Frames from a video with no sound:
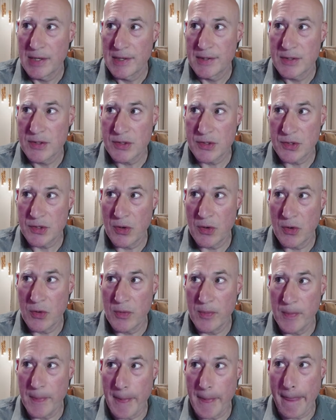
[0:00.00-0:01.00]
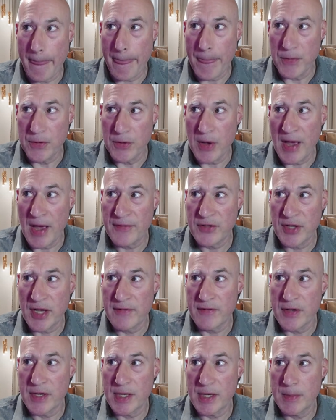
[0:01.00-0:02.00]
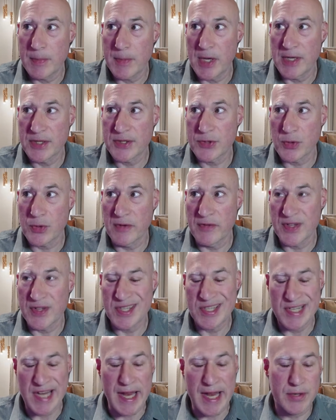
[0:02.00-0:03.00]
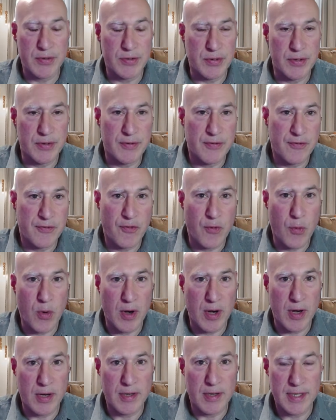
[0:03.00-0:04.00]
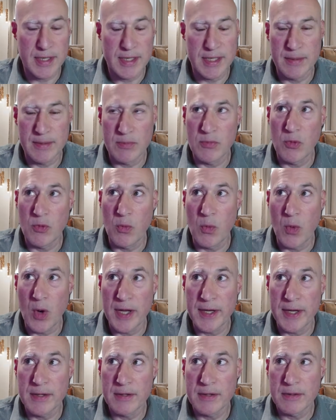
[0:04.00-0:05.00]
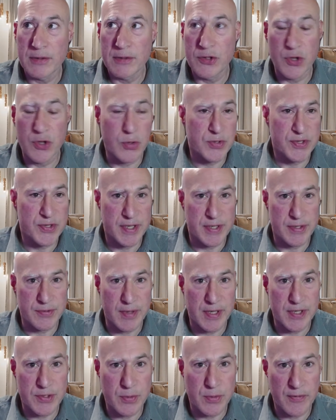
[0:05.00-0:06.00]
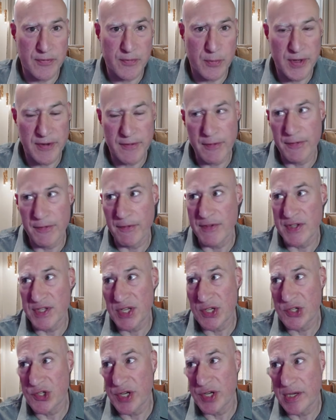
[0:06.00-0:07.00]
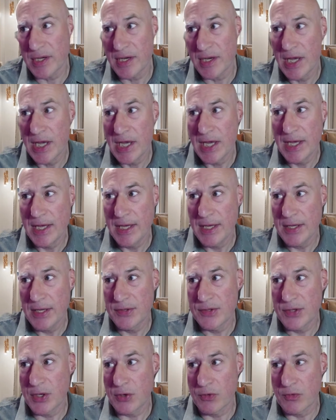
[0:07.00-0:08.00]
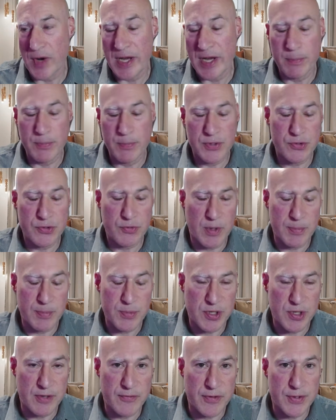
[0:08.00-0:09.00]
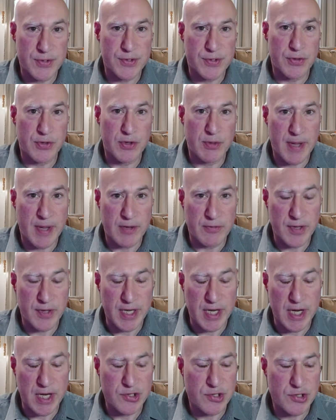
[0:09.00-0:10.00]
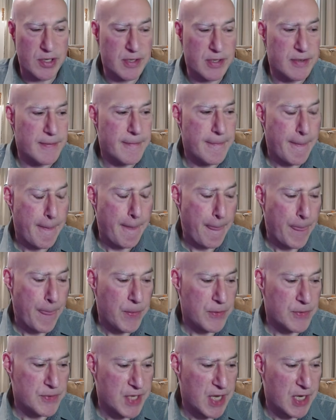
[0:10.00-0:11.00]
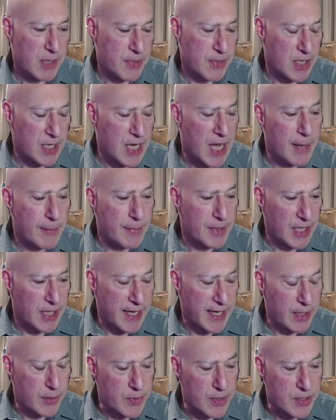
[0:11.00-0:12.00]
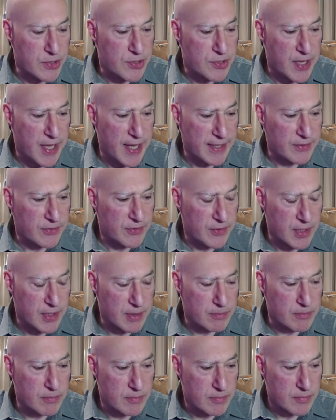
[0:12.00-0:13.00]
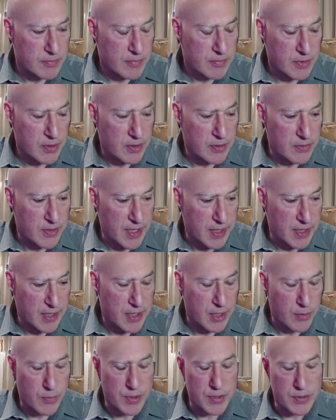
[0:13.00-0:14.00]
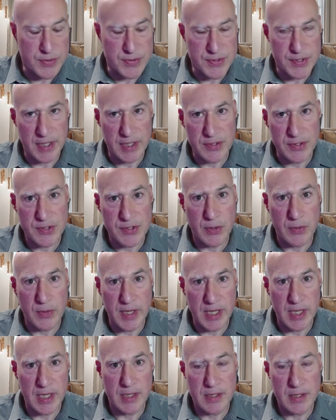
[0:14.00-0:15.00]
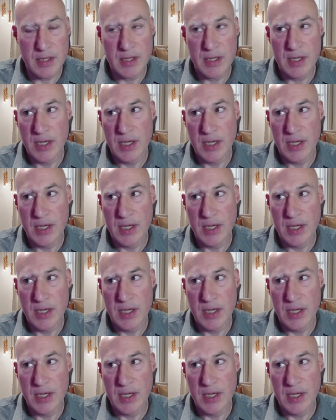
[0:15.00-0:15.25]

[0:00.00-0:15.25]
So you have to have a sort of a standard for what dose is, right? So if a physician is going to write a prescription for a certain amount of radiation, there's got to be a common language that that we're using. And so in